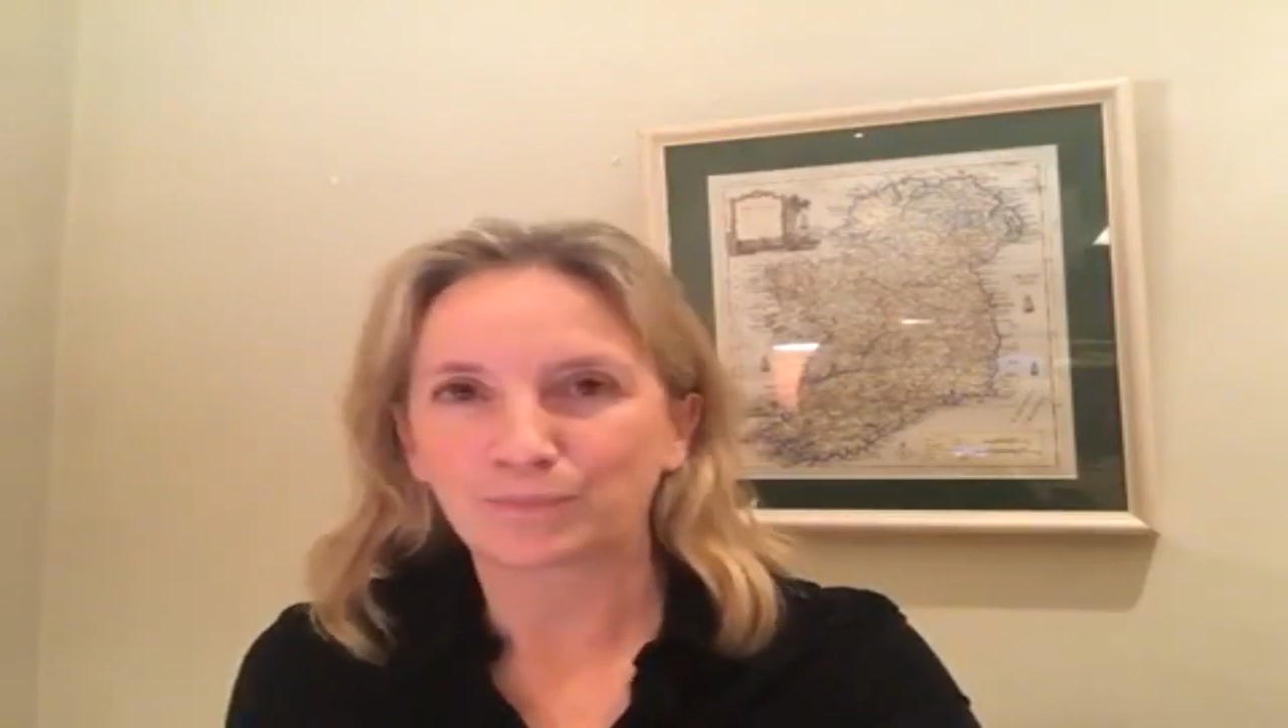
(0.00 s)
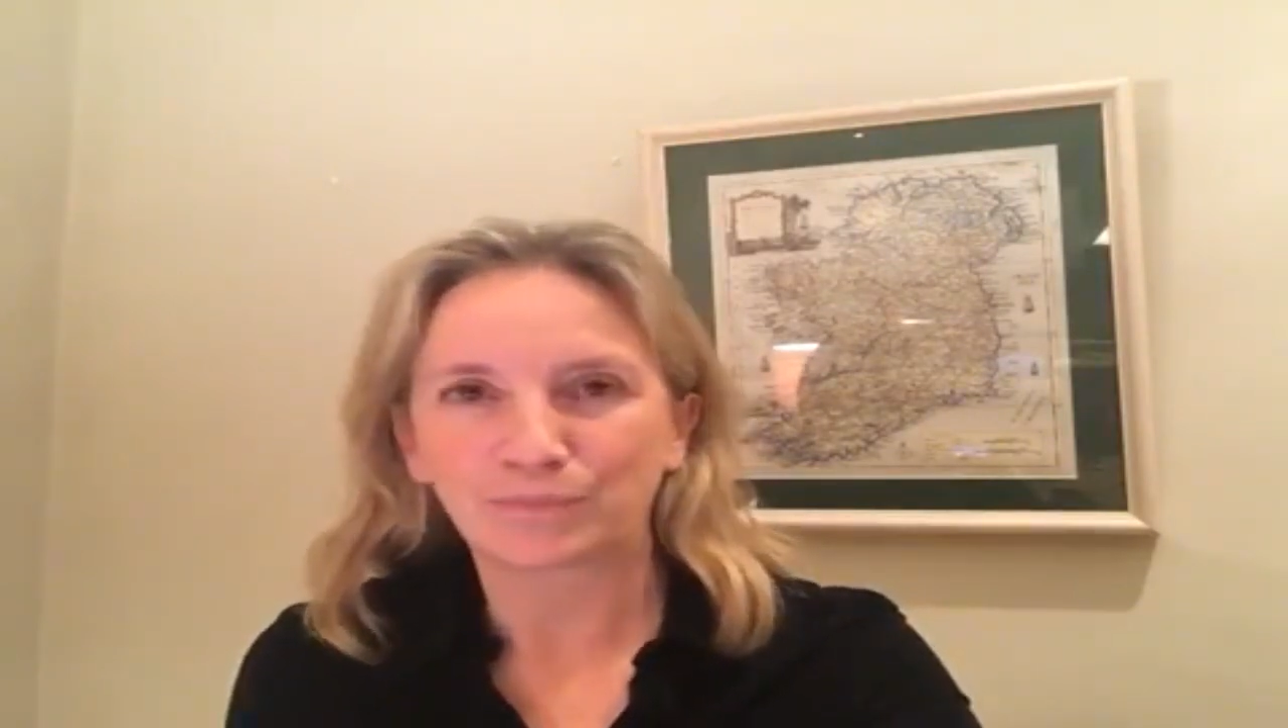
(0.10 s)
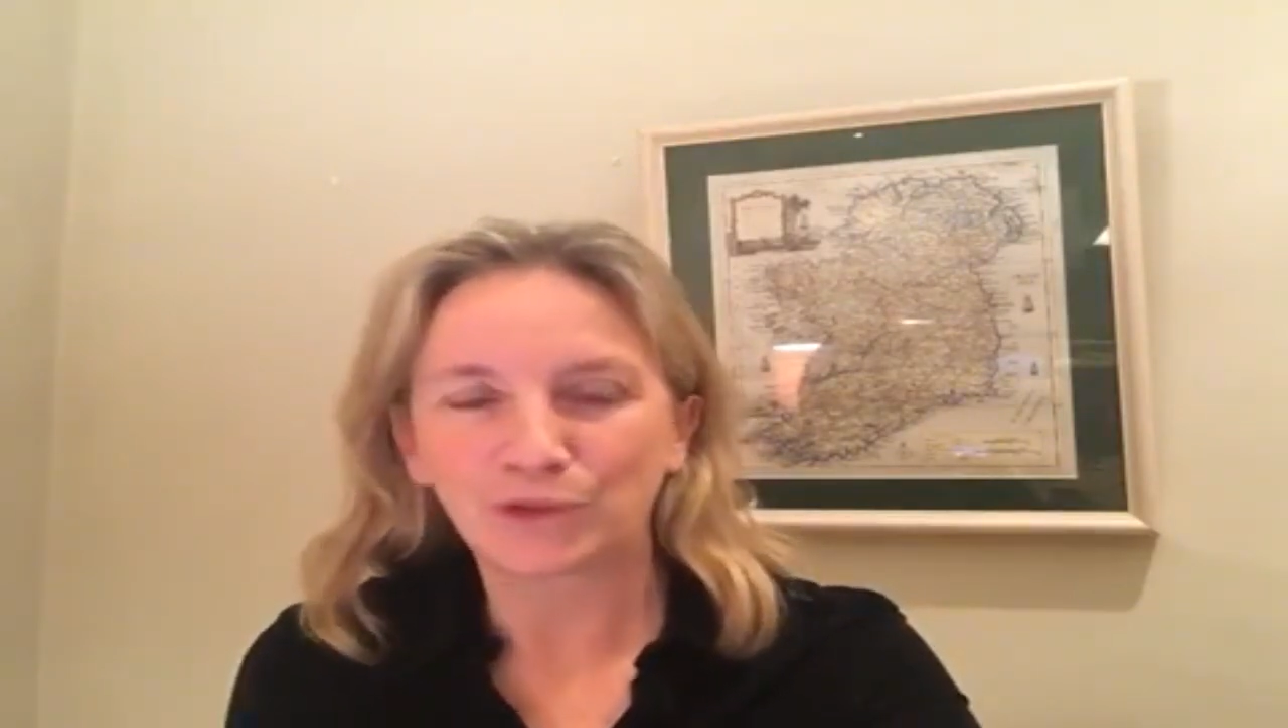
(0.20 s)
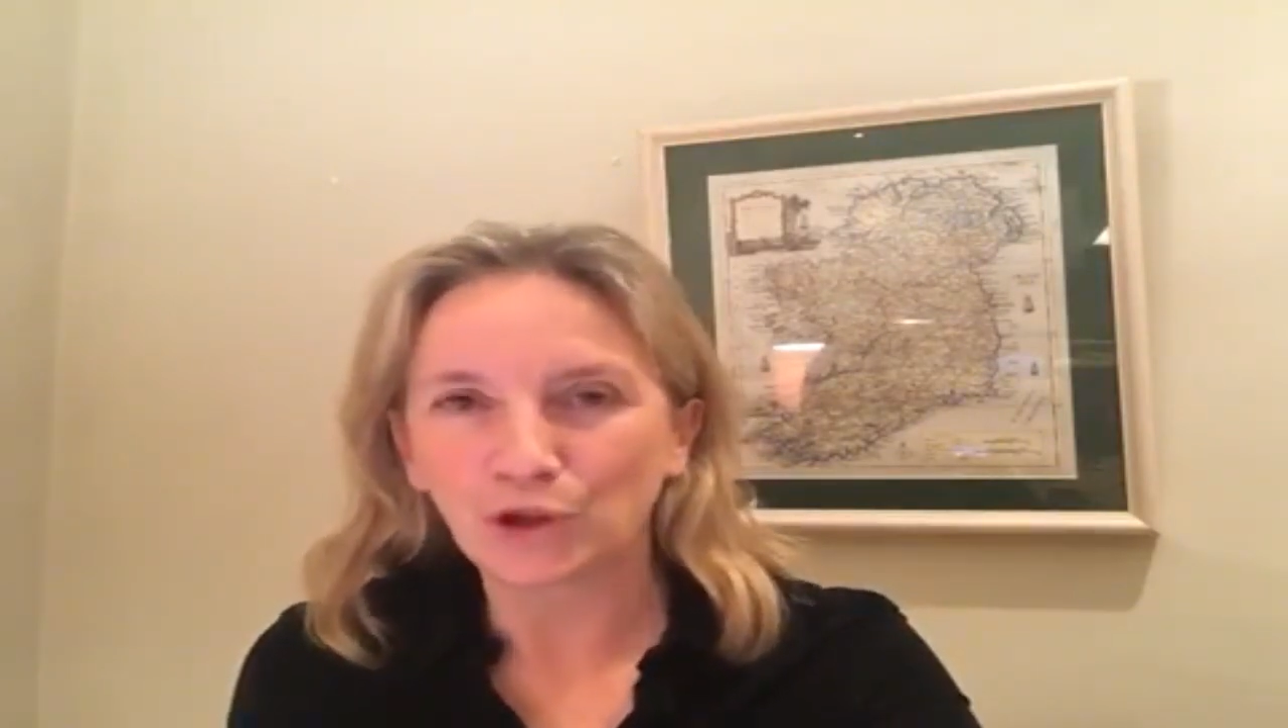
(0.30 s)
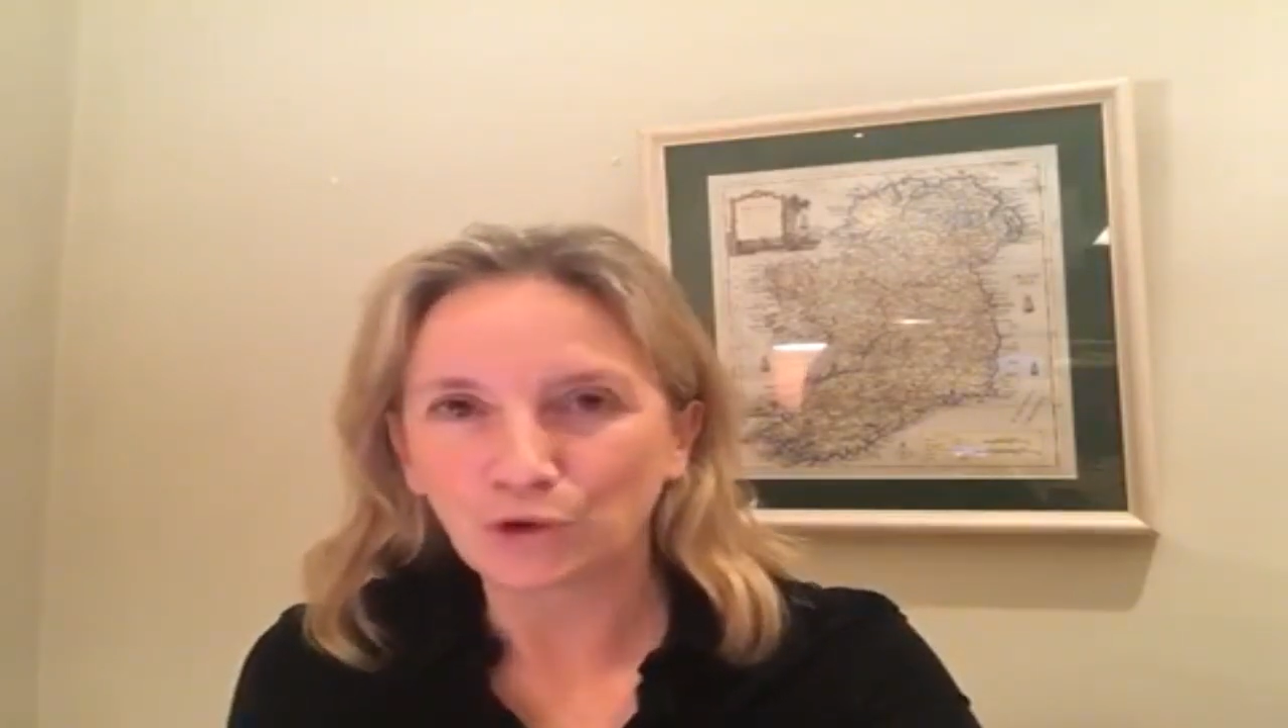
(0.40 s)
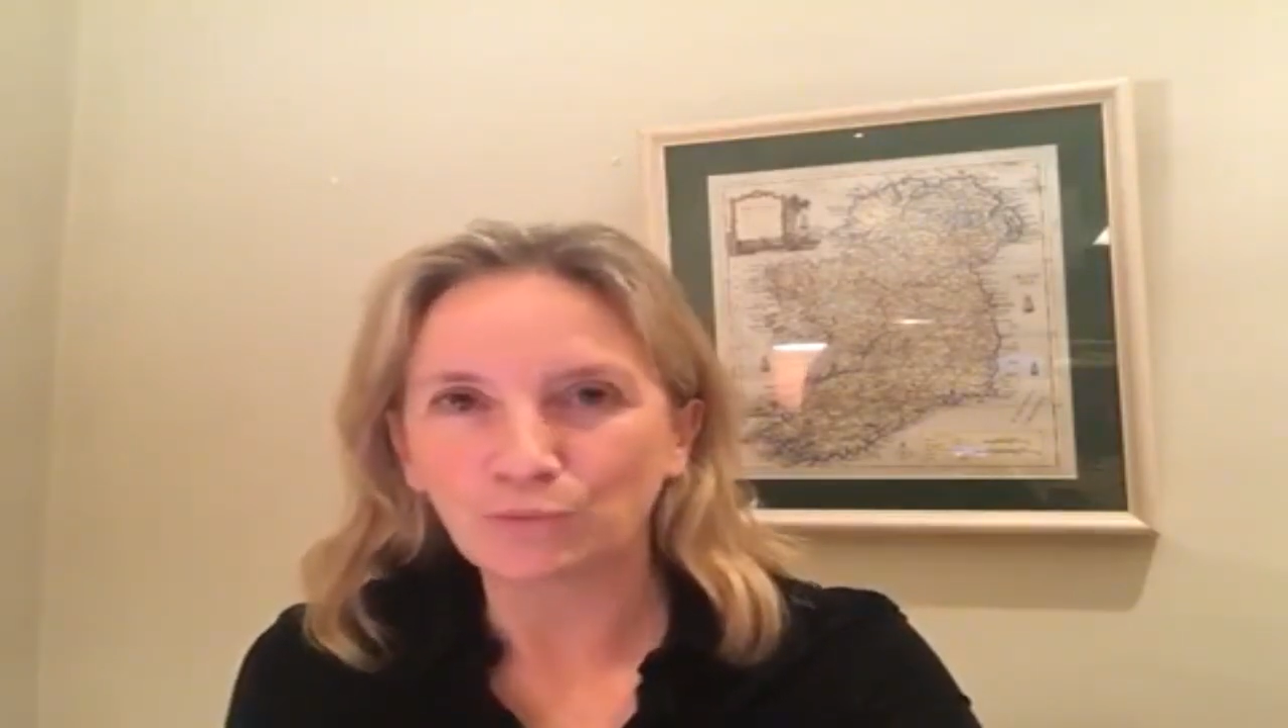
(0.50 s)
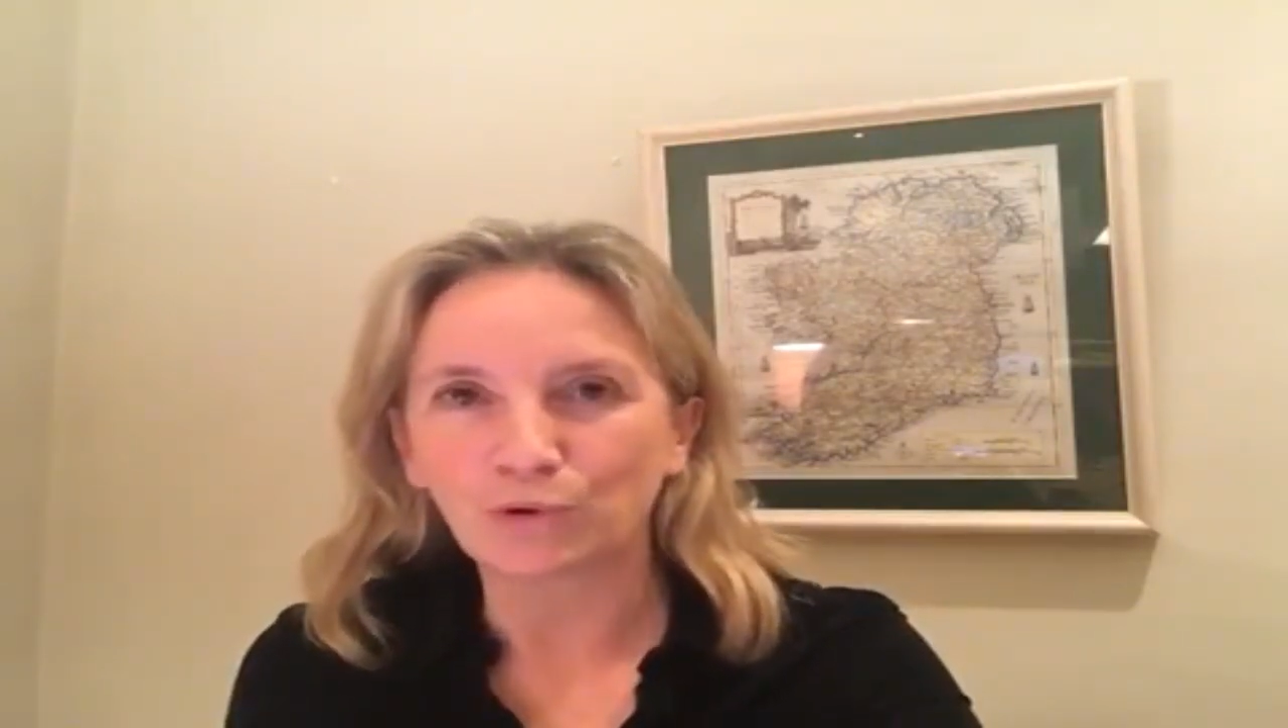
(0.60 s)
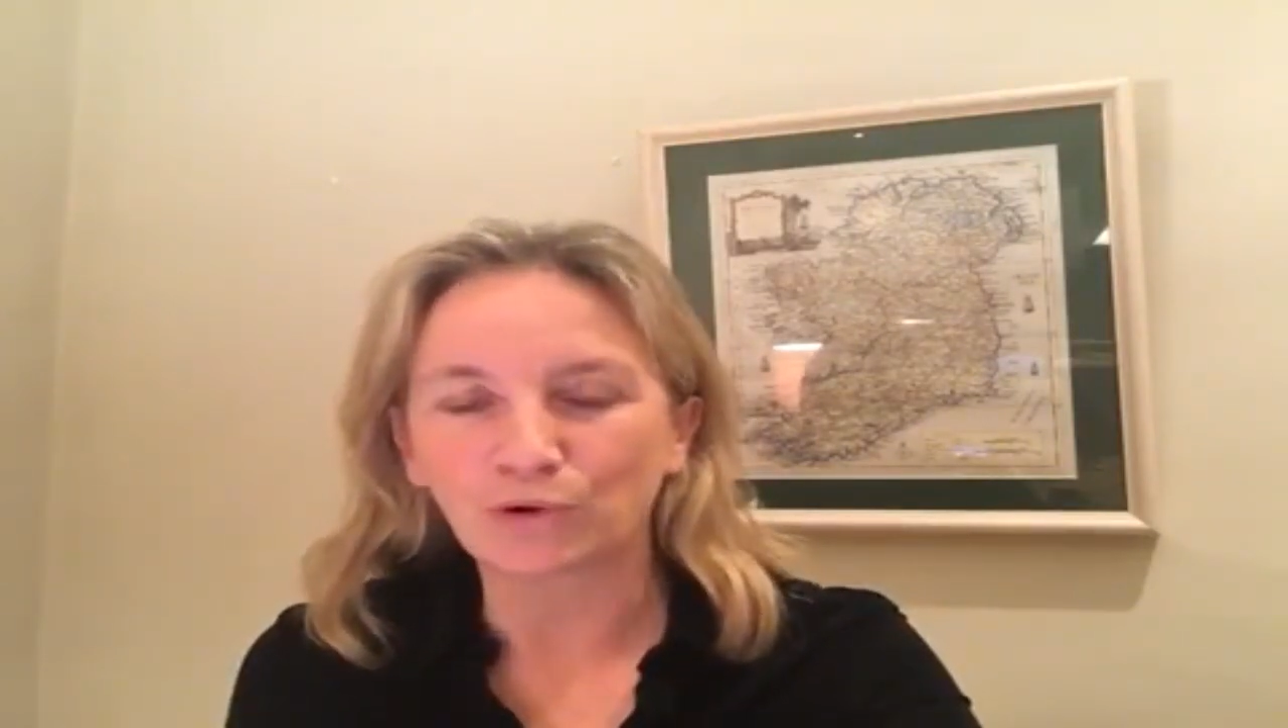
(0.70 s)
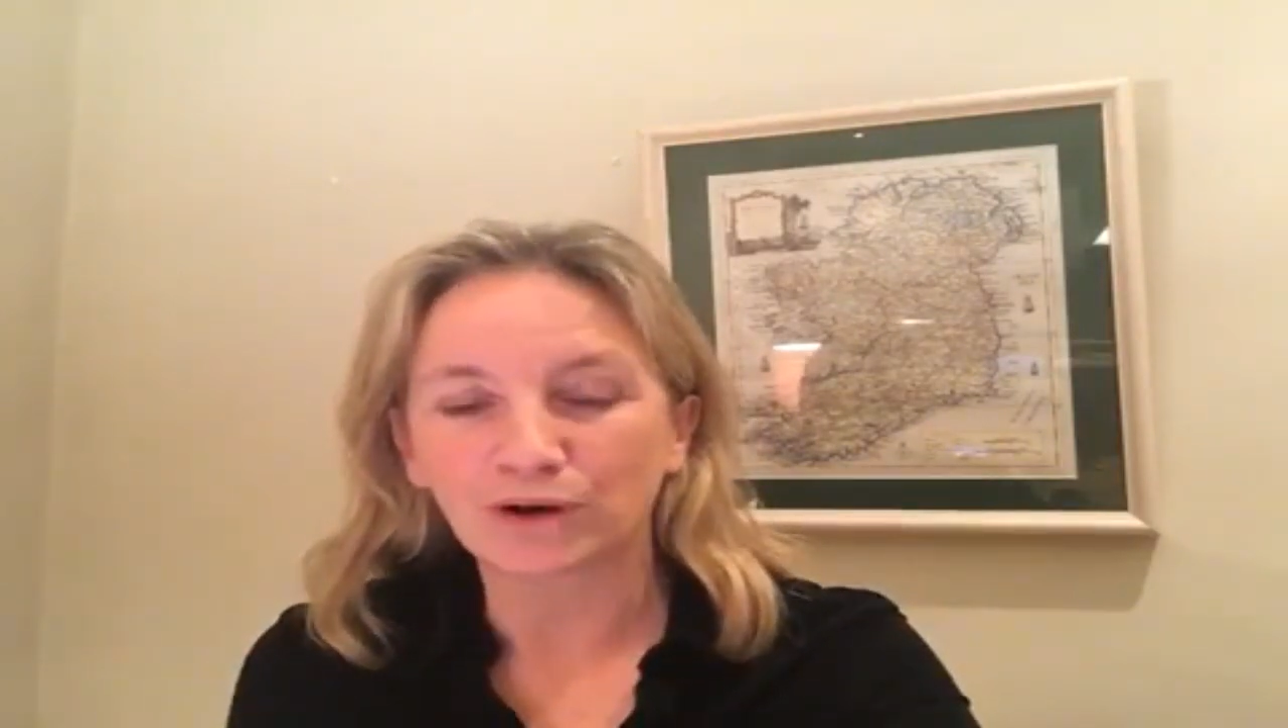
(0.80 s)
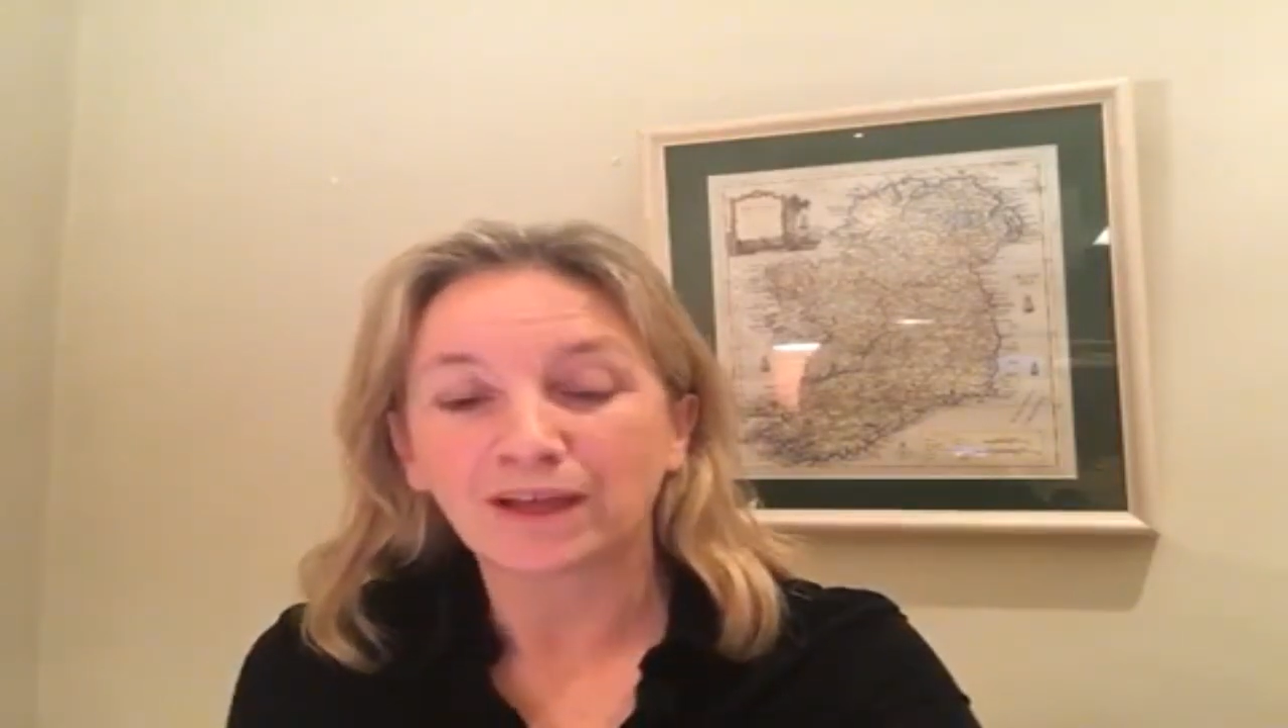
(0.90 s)
no
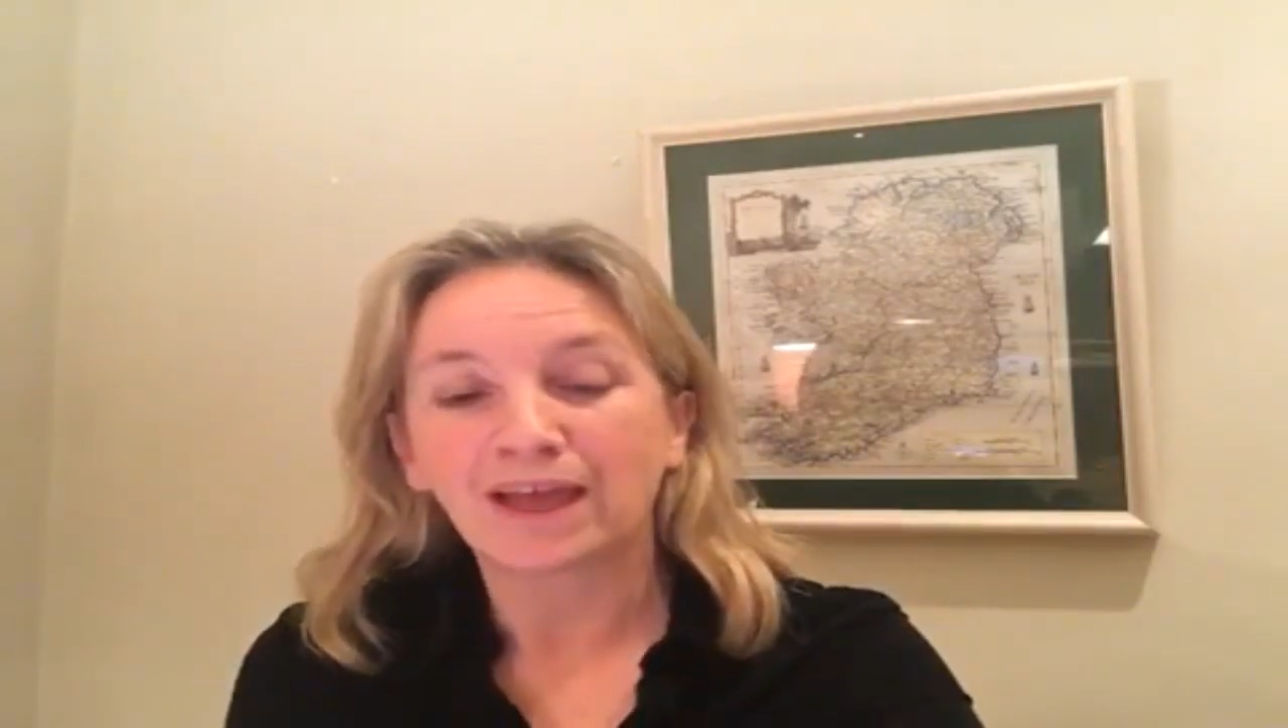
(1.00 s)
more.